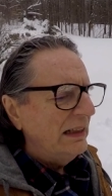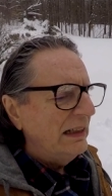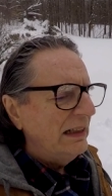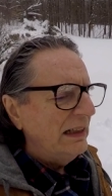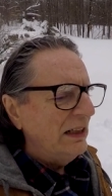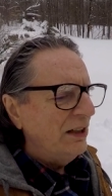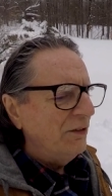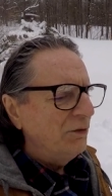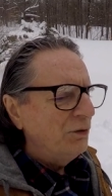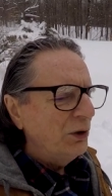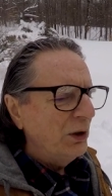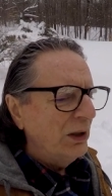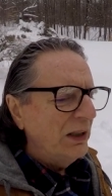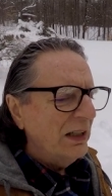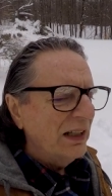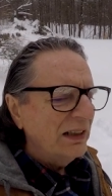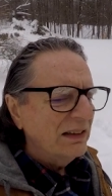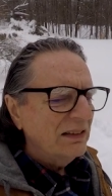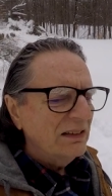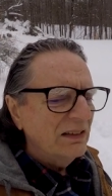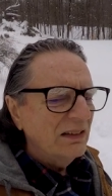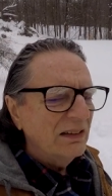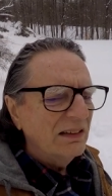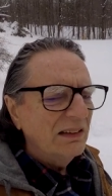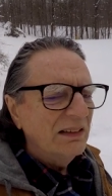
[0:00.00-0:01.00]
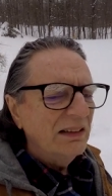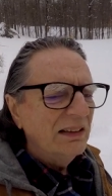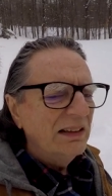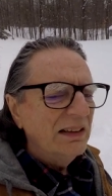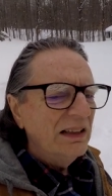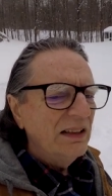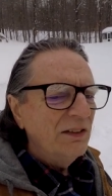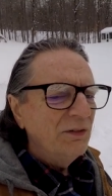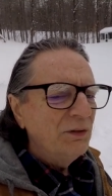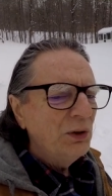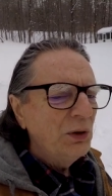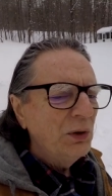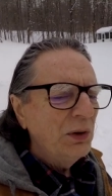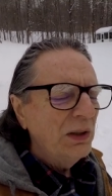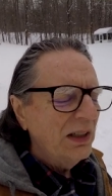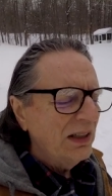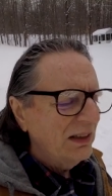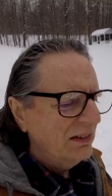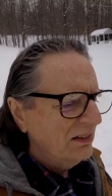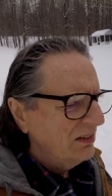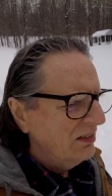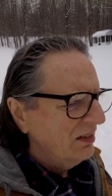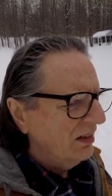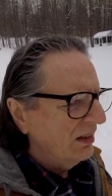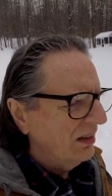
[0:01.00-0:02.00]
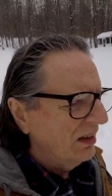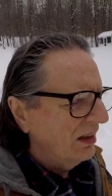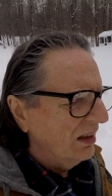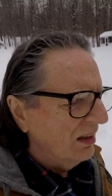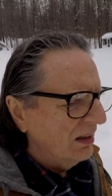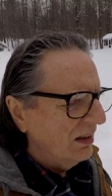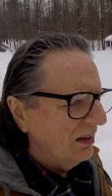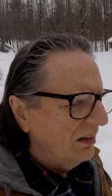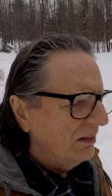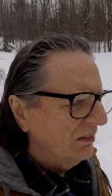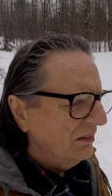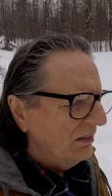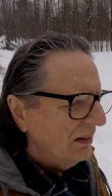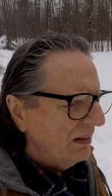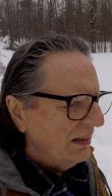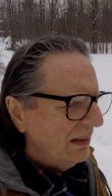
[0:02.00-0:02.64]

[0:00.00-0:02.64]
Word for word: if you get if you get uh,